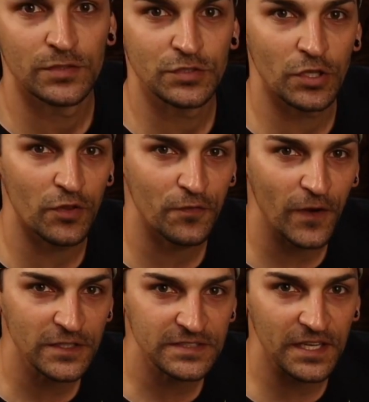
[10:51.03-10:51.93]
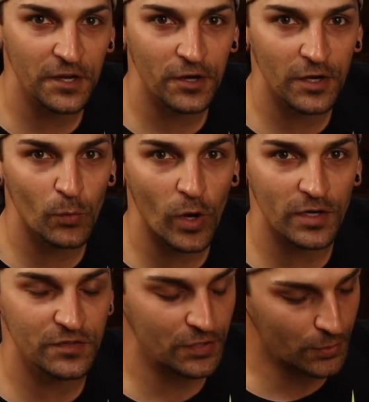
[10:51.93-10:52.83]
So the first thing you're gonna
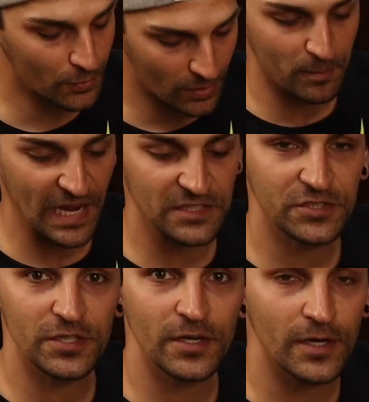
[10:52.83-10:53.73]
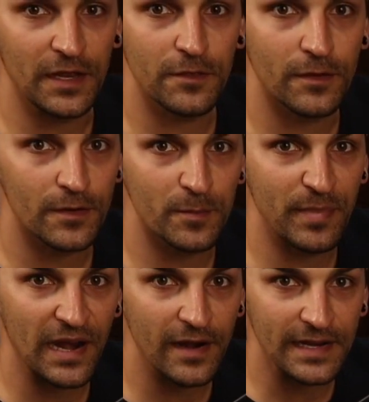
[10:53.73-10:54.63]
wanna do, make sure either the
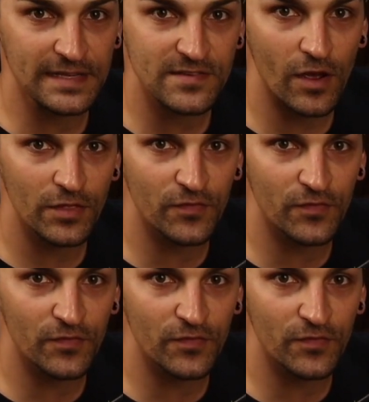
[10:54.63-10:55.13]
bearing is on the